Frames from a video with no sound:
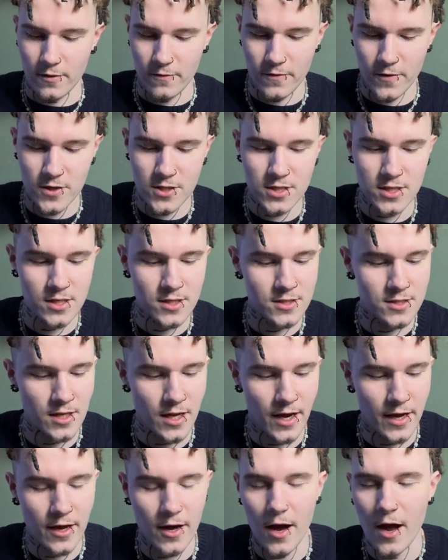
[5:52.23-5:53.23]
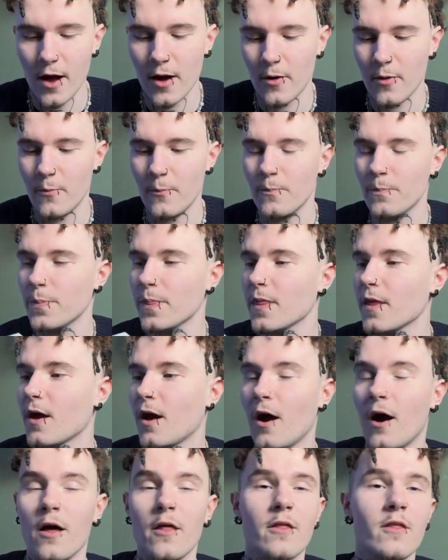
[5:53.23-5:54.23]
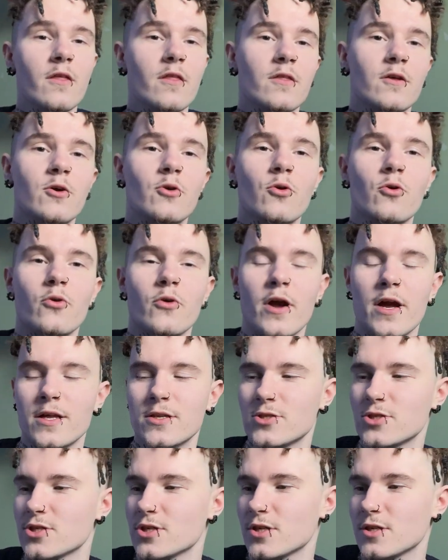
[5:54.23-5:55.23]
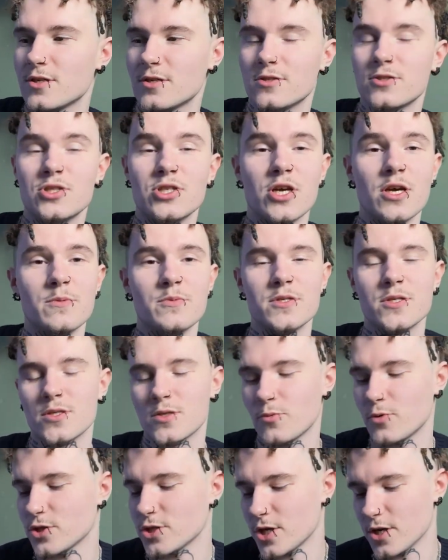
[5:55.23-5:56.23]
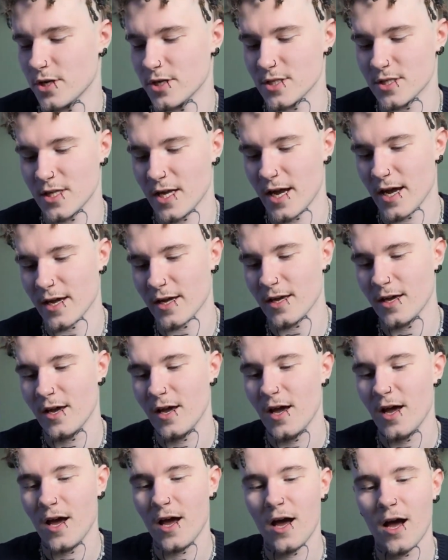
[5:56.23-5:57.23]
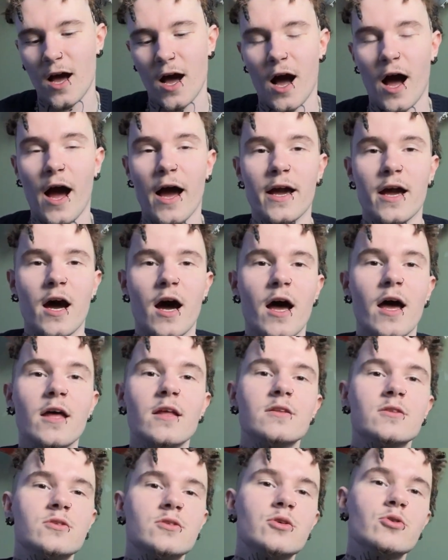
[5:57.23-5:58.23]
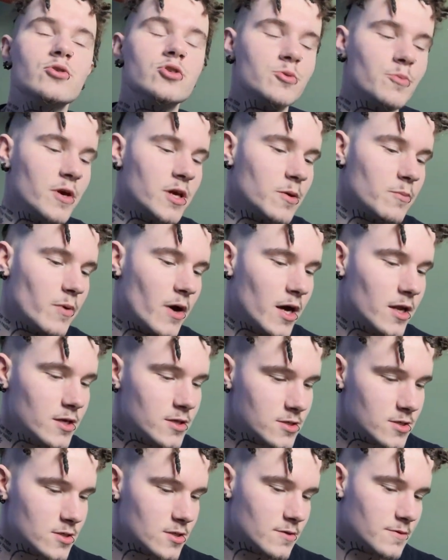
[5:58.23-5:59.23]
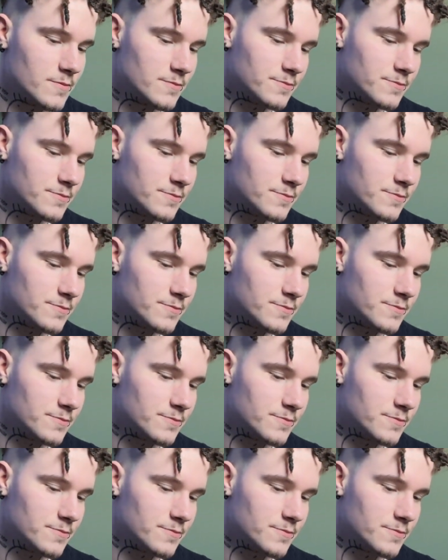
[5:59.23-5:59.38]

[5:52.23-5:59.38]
The first things that I got, other than the Cool Ranch chips, which are a snack, I got 2 Jamaican patties.